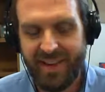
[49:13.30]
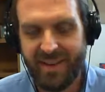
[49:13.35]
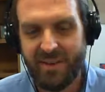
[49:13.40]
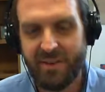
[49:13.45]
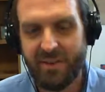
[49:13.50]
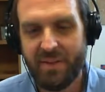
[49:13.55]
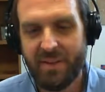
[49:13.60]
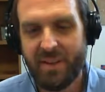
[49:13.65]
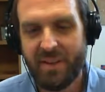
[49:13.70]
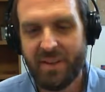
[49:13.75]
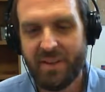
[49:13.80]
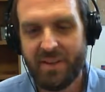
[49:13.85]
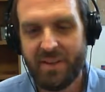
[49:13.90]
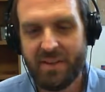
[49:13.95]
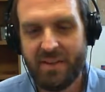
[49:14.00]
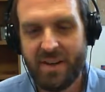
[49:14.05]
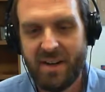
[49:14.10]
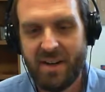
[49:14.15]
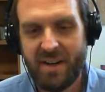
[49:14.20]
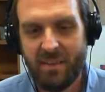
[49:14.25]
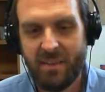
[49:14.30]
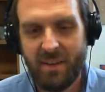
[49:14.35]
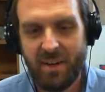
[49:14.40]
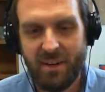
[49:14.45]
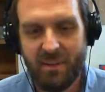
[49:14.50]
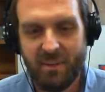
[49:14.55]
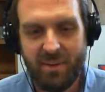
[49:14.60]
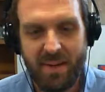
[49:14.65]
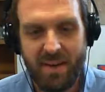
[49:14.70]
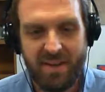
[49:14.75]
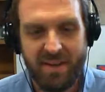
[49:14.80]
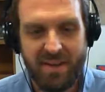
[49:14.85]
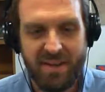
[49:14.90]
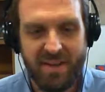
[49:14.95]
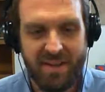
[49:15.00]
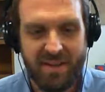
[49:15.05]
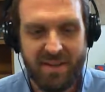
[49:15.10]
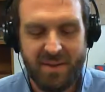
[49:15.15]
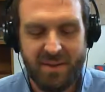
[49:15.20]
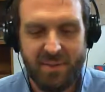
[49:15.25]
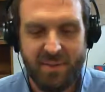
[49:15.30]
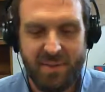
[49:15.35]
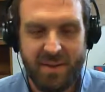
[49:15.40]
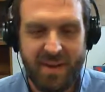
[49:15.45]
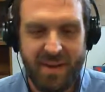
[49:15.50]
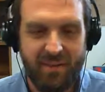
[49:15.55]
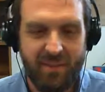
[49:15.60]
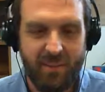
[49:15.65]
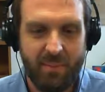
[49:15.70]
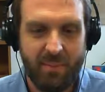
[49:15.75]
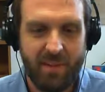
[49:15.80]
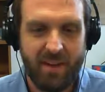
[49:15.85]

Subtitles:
don't think they're trying to be prejudiced or whatever,